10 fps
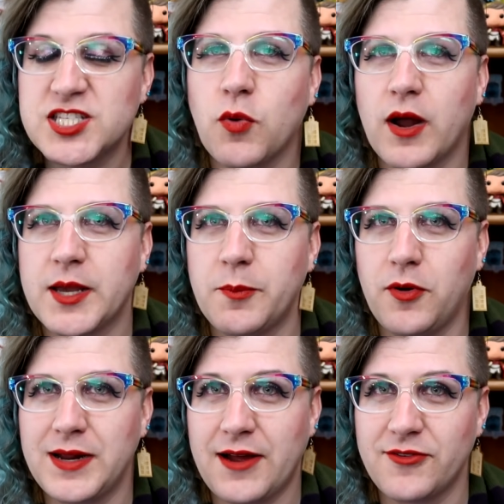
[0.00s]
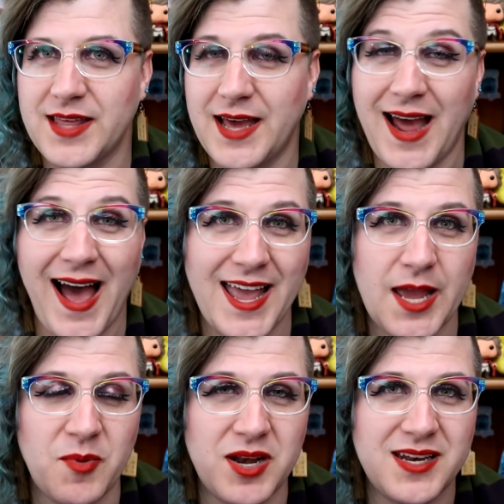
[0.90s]
is where I can point out that I
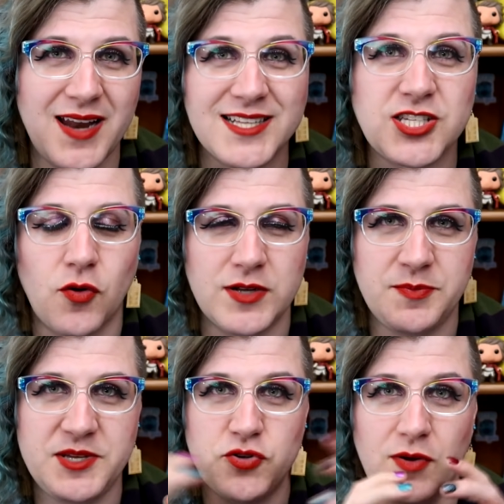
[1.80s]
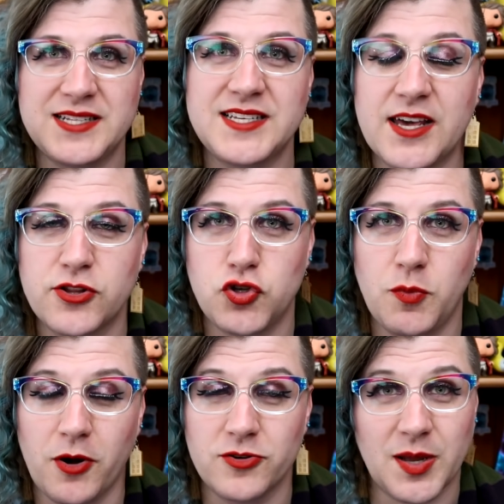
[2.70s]
am not going to be joining together
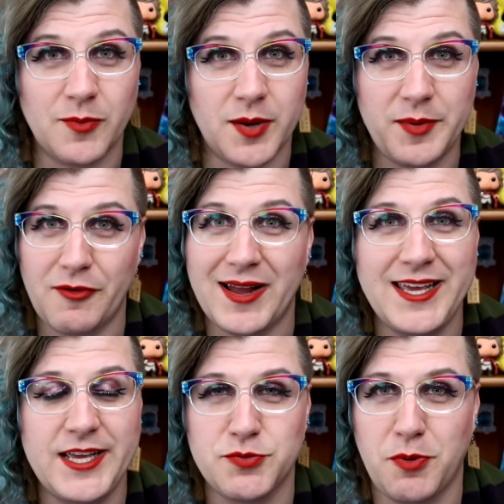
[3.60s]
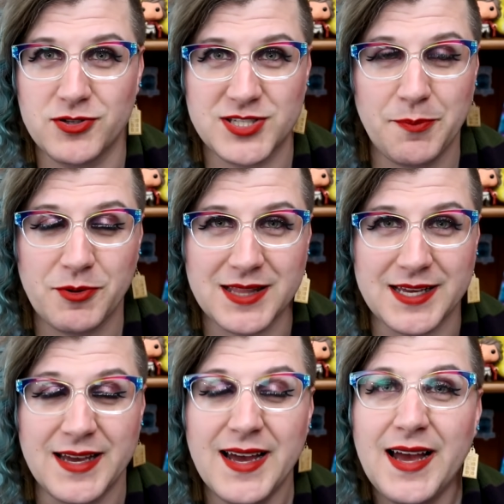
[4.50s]
two-parters. I'm going to be ranking each part separately.